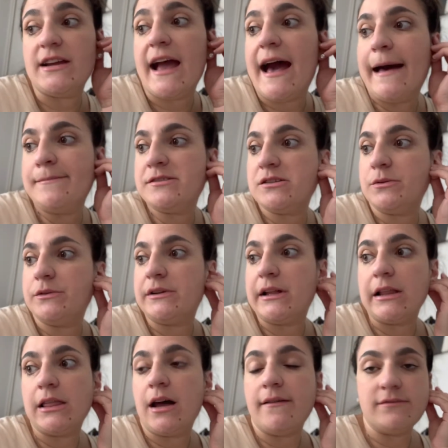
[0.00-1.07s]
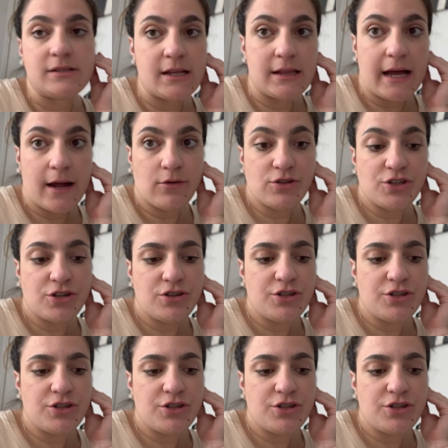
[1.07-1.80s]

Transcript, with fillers: absolutely loves the lounger.